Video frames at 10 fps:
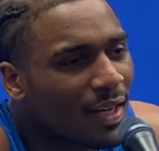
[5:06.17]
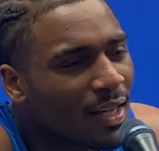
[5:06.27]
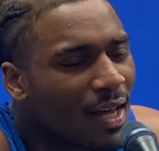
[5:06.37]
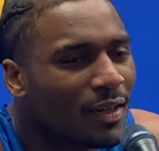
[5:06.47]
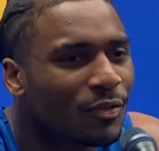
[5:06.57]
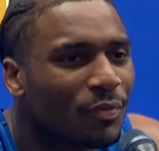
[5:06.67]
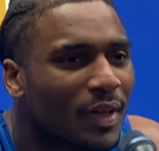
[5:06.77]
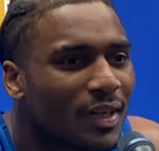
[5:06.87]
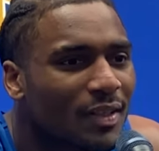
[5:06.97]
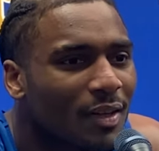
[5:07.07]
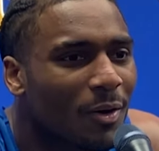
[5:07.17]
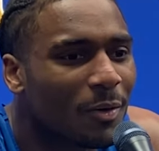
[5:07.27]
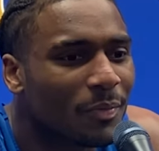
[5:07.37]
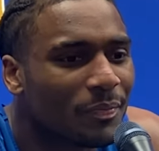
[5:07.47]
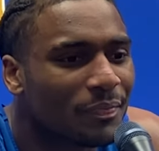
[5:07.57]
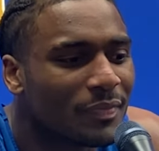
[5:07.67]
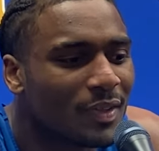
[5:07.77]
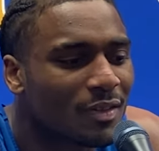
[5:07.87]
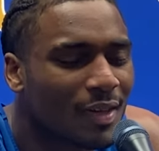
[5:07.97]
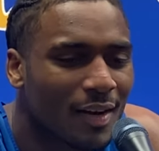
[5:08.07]
Yeah, it's funny because
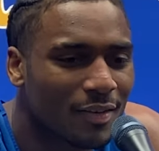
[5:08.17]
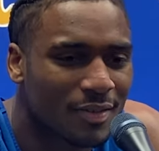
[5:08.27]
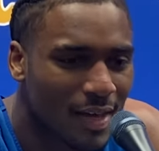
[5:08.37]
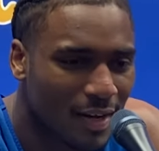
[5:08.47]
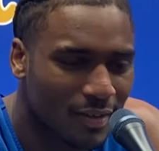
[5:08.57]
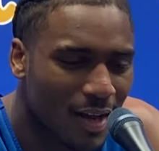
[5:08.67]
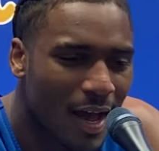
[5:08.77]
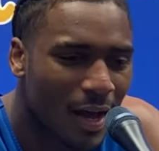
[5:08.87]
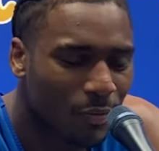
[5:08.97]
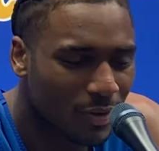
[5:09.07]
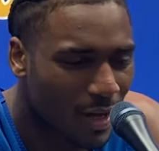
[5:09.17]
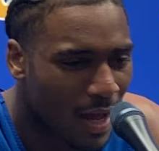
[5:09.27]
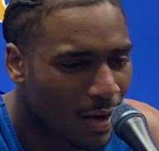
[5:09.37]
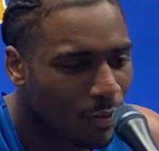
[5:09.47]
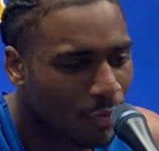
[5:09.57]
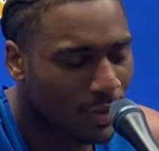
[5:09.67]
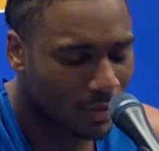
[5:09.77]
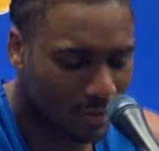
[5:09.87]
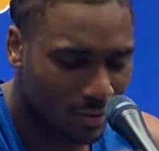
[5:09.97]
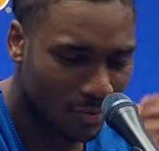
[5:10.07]
shout out to Iowa
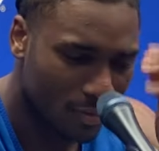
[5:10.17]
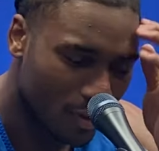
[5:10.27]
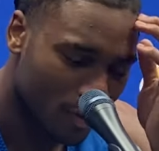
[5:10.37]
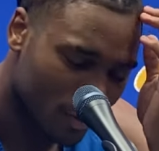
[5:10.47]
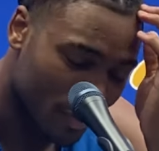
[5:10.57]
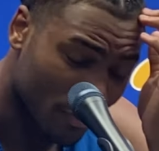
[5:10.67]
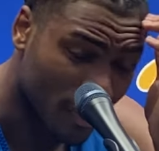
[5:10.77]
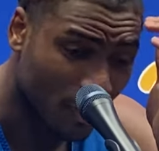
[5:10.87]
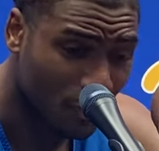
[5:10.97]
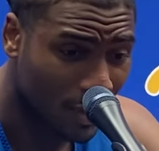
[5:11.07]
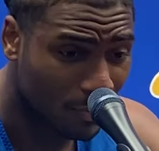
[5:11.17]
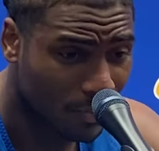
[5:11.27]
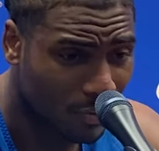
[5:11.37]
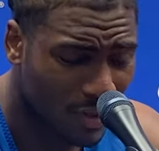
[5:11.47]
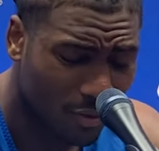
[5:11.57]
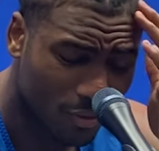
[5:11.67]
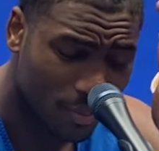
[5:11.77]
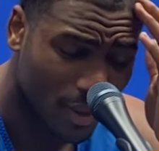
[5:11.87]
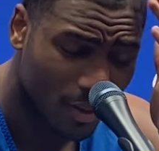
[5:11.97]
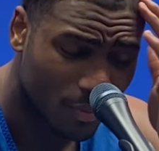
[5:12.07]
winning too. I forget who they was
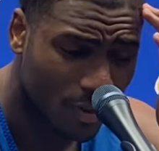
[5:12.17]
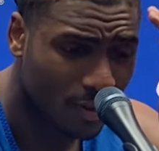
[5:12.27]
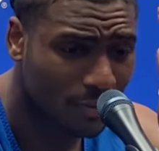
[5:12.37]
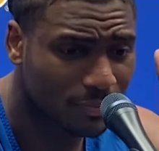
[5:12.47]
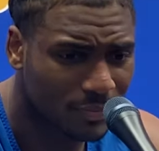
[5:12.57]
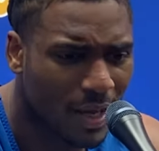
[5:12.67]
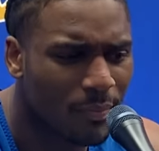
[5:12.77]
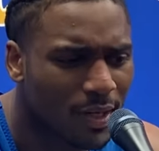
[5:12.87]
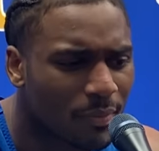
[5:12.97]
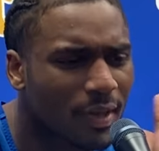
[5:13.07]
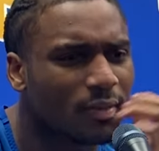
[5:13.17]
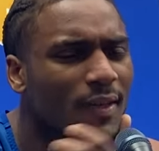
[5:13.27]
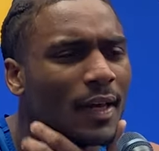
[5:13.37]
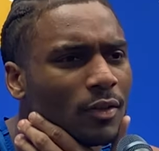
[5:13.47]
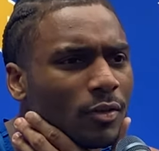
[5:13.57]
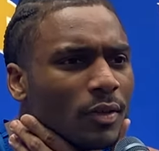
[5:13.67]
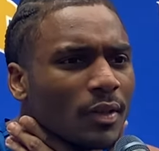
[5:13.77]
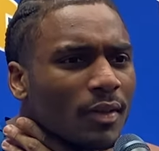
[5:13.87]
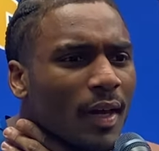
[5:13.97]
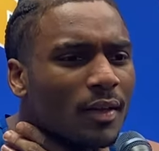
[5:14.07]
playing, but I meant to mention that too
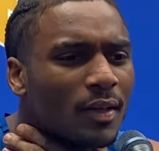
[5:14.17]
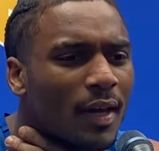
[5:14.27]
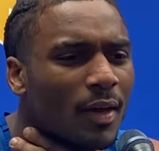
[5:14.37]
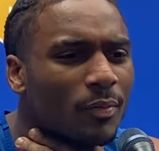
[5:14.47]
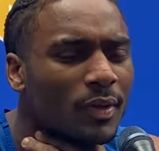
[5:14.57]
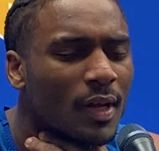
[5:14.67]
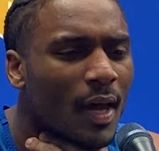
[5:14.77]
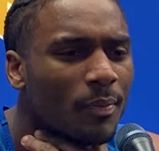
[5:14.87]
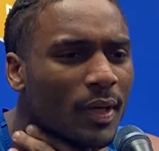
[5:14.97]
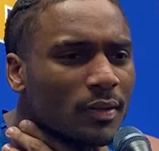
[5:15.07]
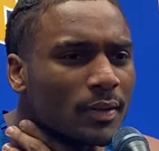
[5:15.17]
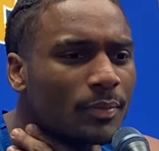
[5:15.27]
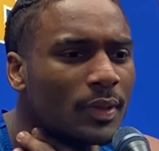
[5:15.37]
because Caitlin can't be not mentioned.